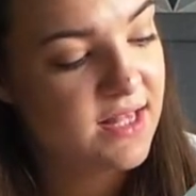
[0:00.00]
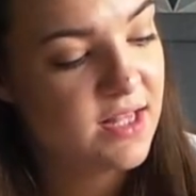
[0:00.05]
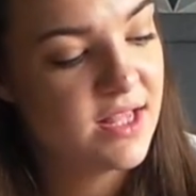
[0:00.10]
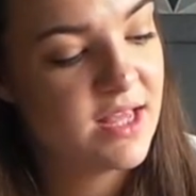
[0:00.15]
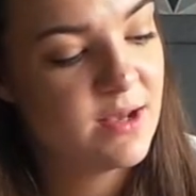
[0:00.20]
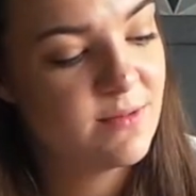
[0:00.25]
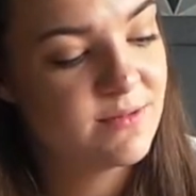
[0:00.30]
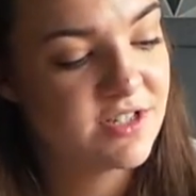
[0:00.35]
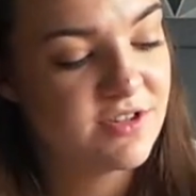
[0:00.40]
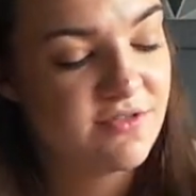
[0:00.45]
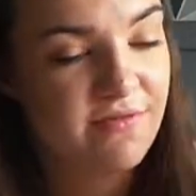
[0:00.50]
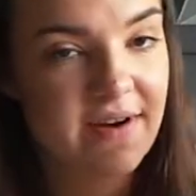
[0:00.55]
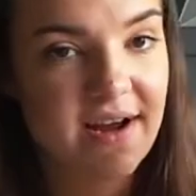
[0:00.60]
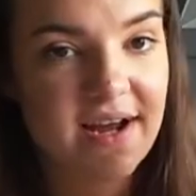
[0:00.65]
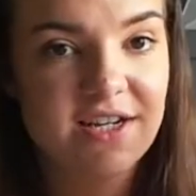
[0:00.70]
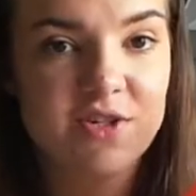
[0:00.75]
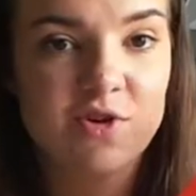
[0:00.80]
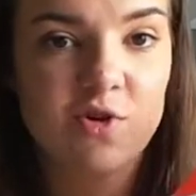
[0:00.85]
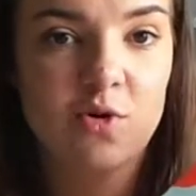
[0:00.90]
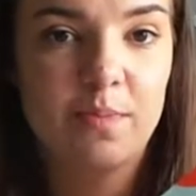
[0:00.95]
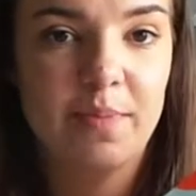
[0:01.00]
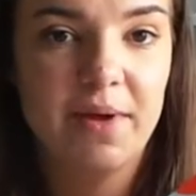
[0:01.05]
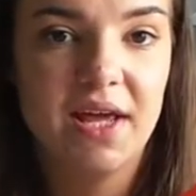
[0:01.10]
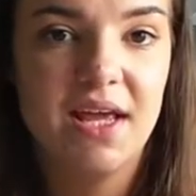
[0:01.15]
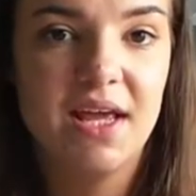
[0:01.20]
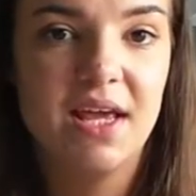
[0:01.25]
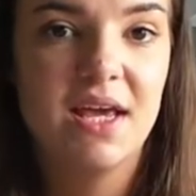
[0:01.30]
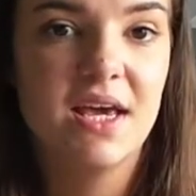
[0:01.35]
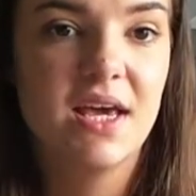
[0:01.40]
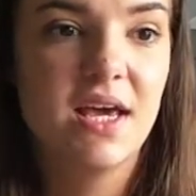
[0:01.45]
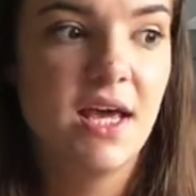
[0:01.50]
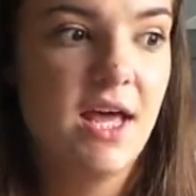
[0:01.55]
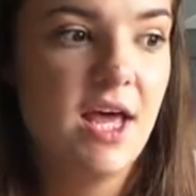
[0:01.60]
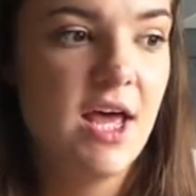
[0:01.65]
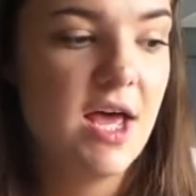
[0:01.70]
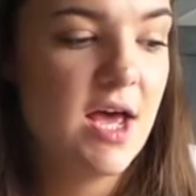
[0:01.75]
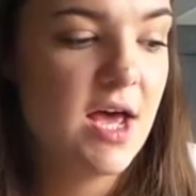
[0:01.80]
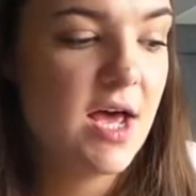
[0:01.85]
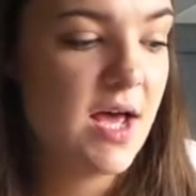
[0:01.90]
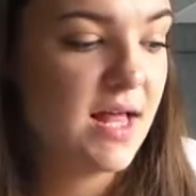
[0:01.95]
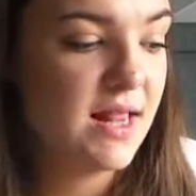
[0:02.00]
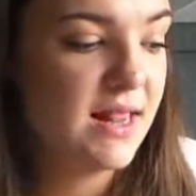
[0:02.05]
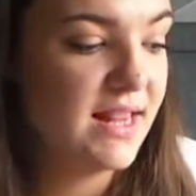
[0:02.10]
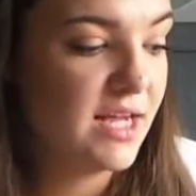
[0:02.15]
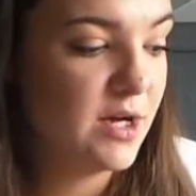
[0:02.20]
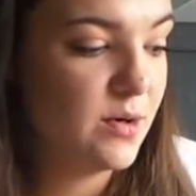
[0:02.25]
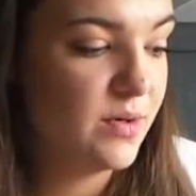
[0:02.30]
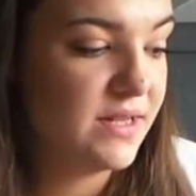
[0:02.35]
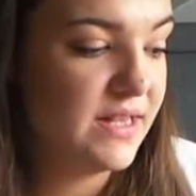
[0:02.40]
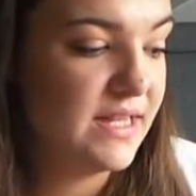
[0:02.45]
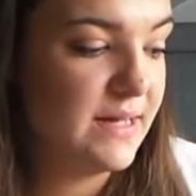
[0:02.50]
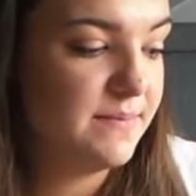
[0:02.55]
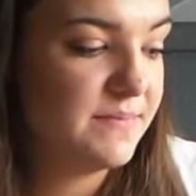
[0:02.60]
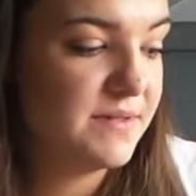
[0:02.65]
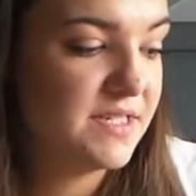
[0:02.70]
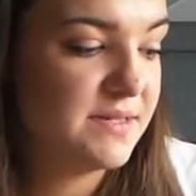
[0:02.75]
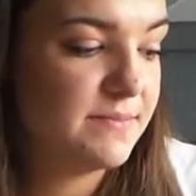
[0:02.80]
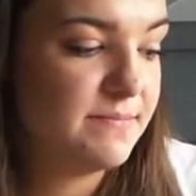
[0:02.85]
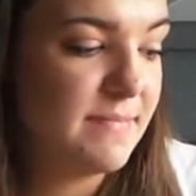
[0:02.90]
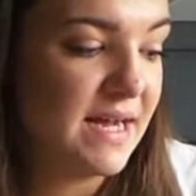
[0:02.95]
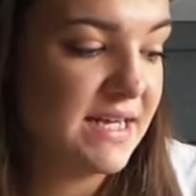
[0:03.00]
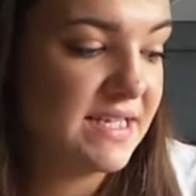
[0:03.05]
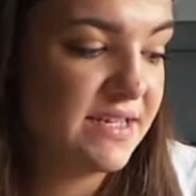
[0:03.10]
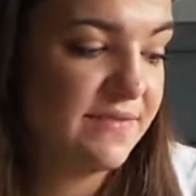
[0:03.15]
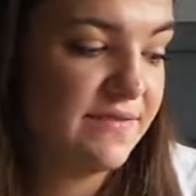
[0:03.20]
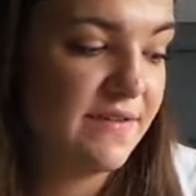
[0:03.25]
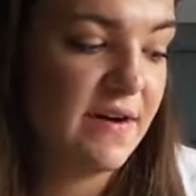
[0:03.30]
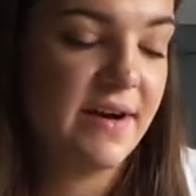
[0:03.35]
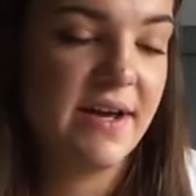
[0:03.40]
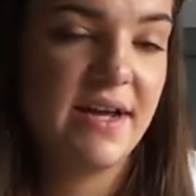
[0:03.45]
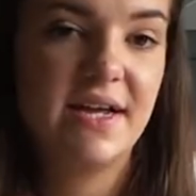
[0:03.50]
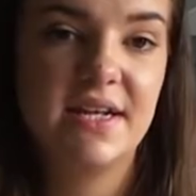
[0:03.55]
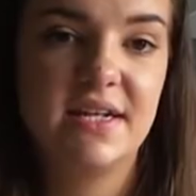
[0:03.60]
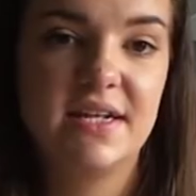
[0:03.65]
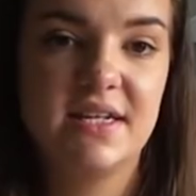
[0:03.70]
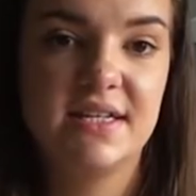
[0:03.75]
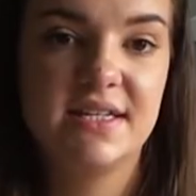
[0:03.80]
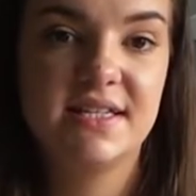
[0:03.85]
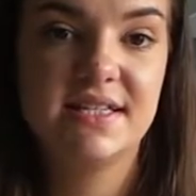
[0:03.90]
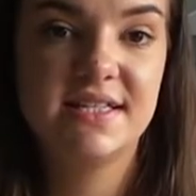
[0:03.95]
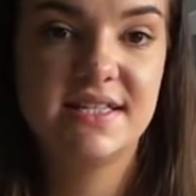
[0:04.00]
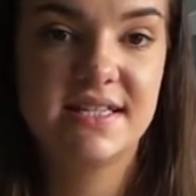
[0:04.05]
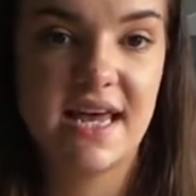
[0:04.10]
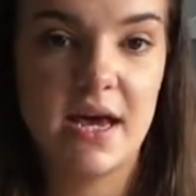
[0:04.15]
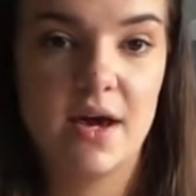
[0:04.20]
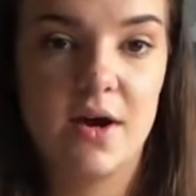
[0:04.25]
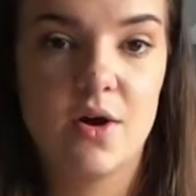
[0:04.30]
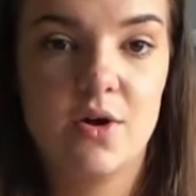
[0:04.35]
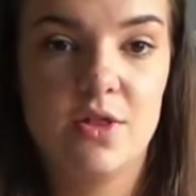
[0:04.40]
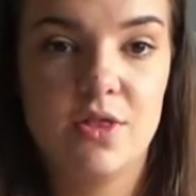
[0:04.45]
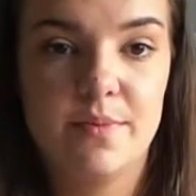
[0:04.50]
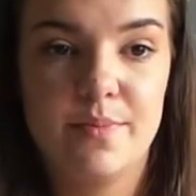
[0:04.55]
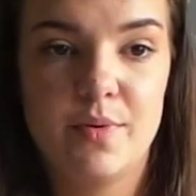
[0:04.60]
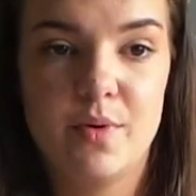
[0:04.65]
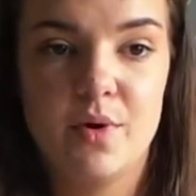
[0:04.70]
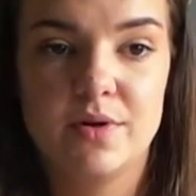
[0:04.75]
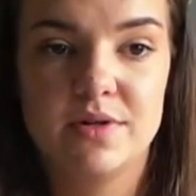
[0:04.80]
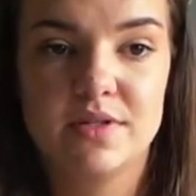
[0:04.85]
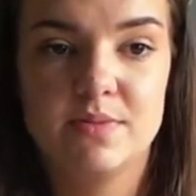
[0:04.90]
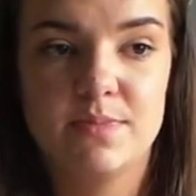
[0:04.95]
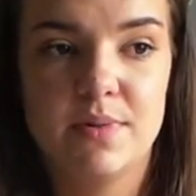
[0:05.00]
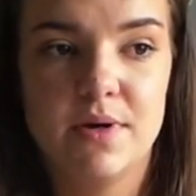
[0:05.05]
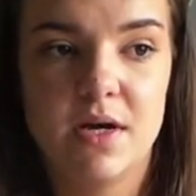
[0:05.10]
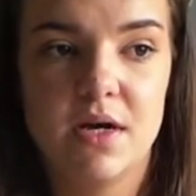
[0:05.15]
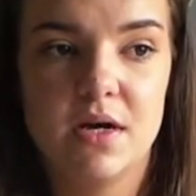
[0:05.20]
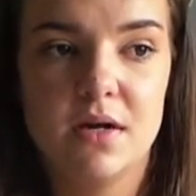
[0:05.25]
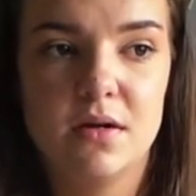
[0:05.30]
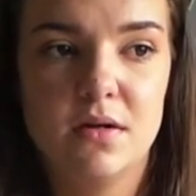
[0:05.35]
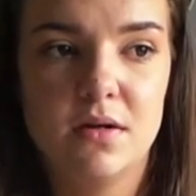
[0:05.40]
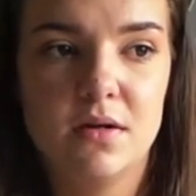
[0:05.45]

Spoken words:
it was a red or pink liquid lips mattifying set on the box, but